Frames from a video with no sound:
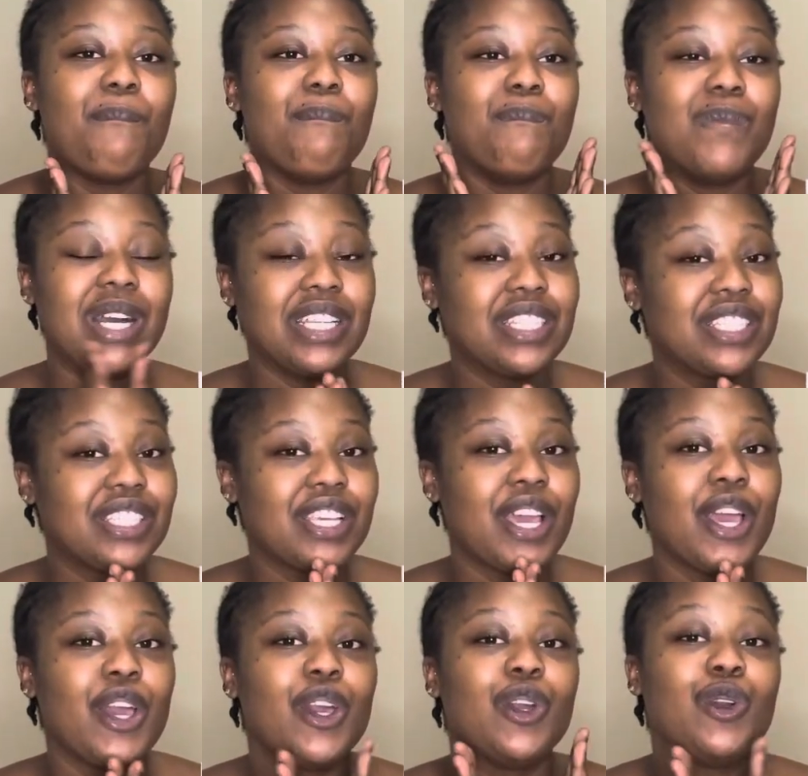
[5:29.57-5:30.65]
much
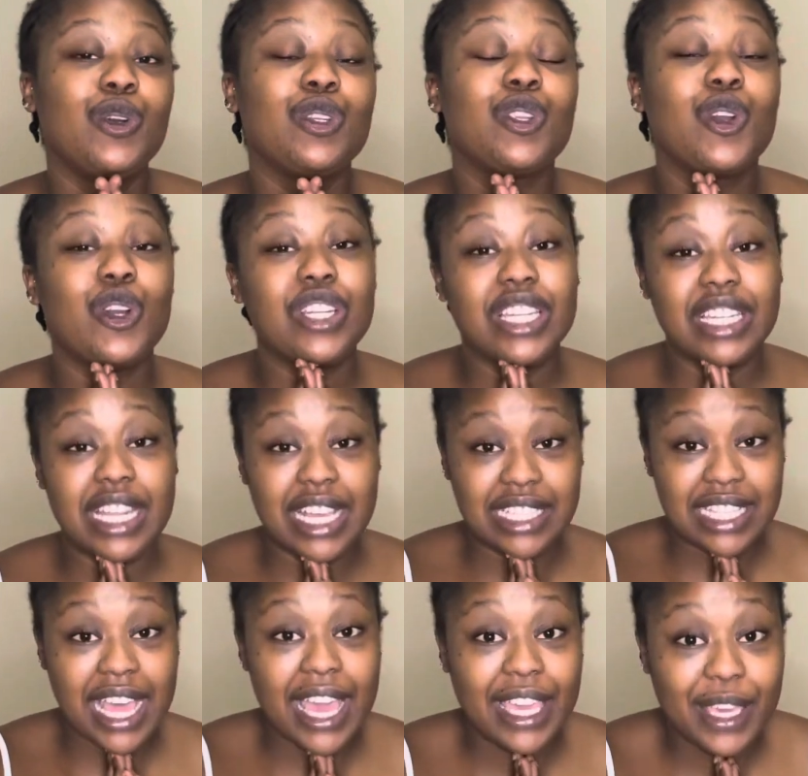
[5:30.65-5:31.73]
good content as
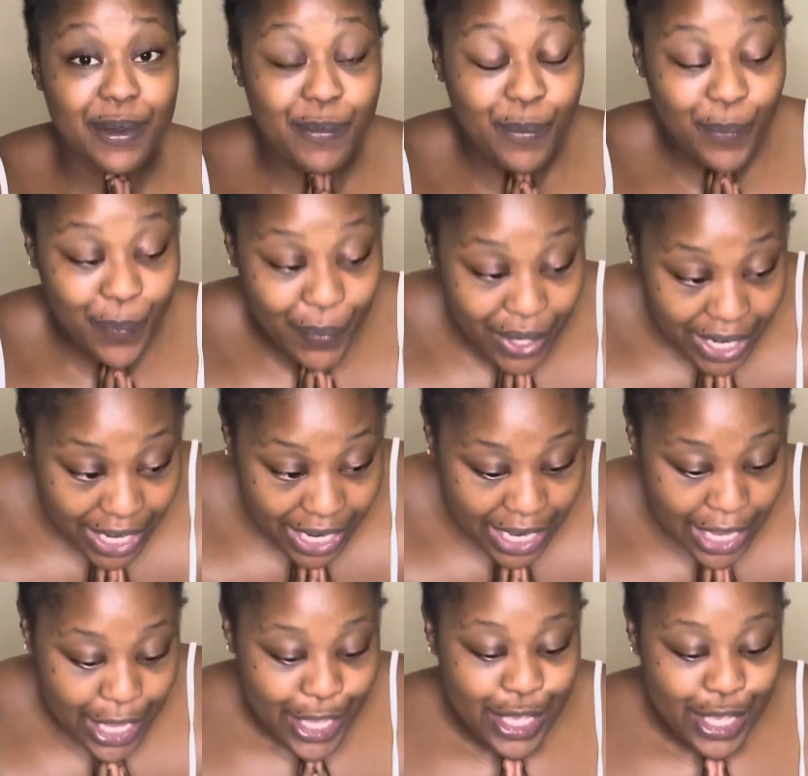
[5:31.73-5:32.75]
I can bring.